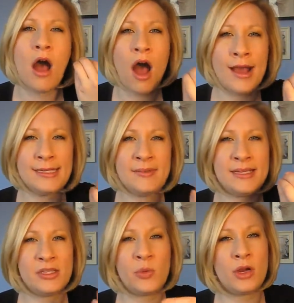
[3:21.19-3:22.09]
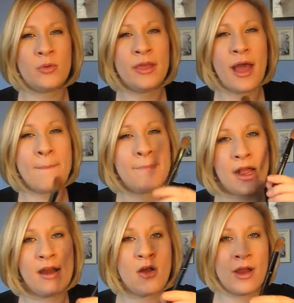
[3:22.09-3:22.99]
eye space to work with, I
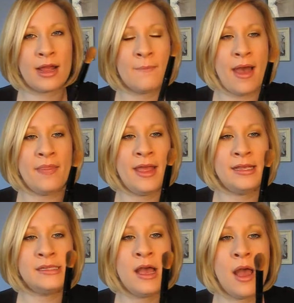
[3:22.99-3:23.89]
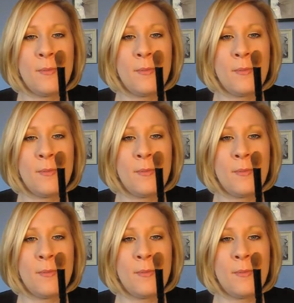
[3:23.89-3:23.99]
might not recommend this.